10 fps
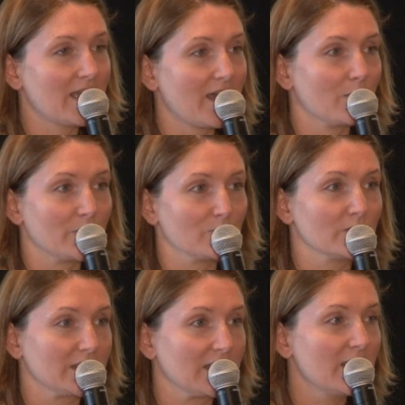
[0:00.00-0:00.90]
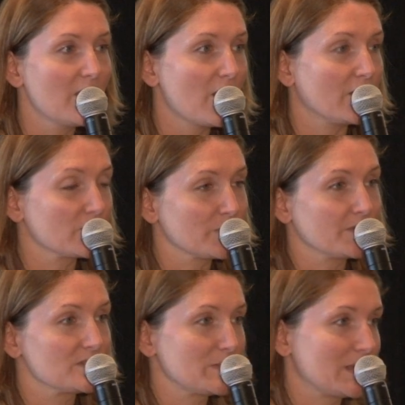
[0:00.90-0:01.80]
Uh, we really are thrilled
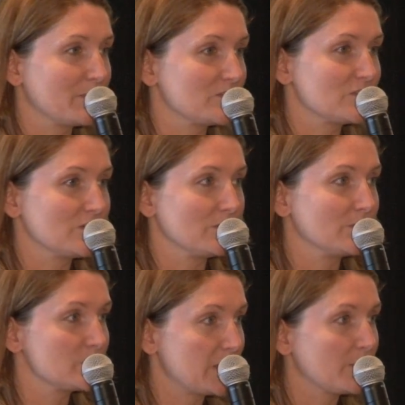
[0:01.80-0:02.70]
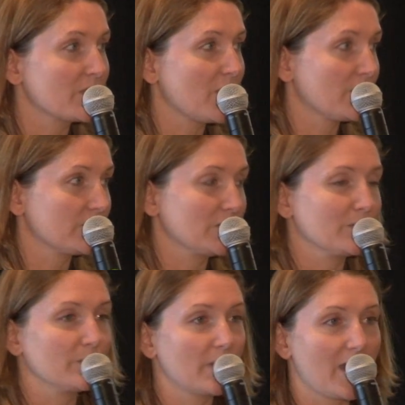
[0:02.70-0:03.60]
to be able to speak with all of you.